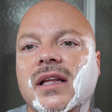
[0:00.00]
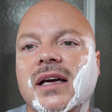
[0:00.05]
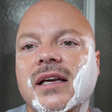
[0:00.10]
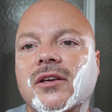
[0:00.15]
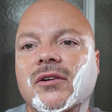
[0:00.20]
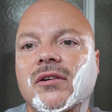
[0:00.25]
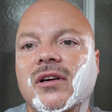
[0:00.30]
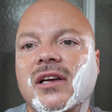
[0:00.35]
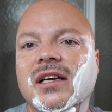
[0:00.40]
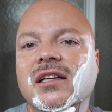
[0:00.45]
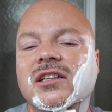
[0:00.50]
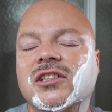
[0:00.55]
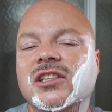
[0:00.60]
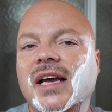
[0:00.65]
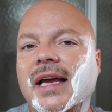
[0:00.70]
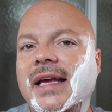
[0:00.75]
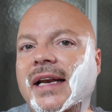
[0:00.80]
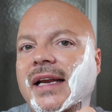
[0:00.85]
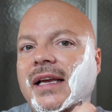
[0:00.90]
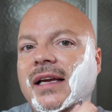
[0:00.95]
thank you again,
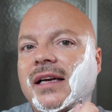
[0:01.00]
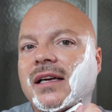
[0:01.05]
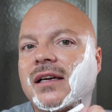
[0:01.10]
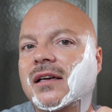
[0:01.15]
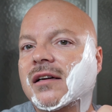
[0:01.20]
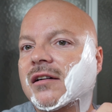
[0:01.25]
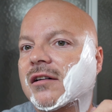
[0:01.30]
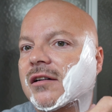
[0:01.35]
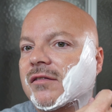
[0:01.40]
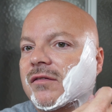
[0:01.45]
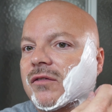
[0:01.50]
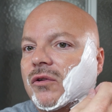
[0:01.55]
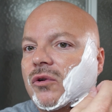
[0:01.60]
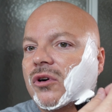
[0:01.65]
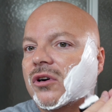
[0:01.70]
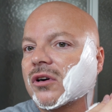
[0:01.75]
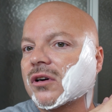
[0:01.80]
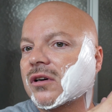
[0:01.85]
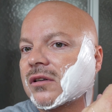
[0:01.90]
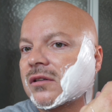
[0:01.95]
Shady,
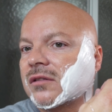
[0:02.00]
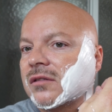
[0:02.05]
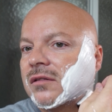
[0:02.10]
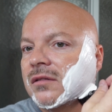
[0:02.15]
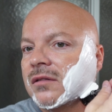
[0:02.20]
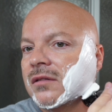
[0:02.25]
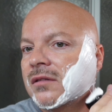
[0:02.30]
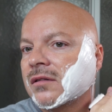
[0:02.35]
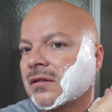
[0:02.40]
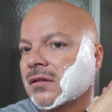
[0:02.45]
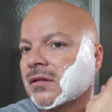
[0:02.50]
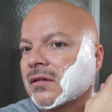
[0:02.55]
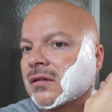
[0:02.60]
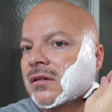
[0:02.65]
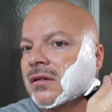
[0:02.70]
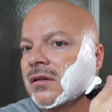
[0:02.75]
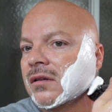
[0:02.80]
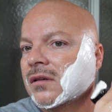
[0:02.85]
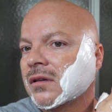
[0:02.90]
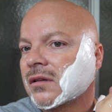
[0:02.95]
for
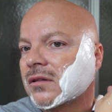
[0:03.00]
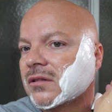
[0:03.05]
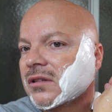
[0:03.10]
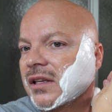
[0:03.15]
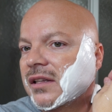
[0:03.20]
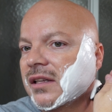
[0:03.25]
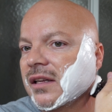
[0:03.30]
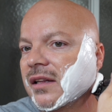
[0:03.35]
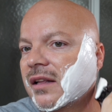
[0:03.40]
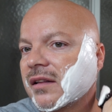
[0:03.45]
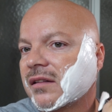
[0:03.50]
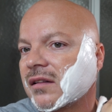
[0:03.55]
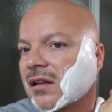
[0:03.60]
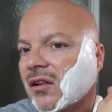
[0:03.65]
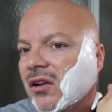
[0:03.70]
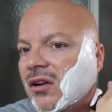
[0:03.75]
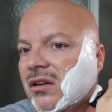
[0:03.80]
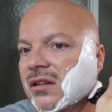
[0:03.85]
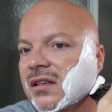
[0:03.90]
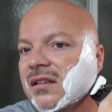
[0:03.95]
sending this
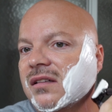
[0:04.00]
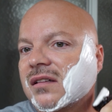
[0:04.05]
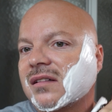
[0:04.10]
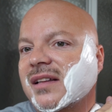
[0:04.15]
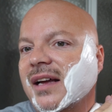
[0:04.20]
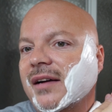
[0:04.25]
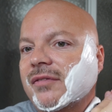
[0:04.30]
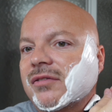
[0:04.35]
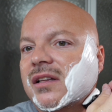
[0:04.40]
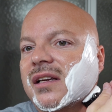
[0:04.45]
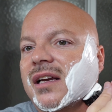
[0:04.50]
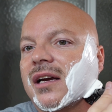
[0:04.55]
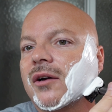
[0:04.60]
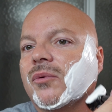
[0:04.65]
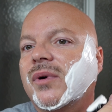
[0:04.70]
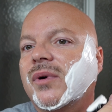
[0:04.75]
along. This is definitely a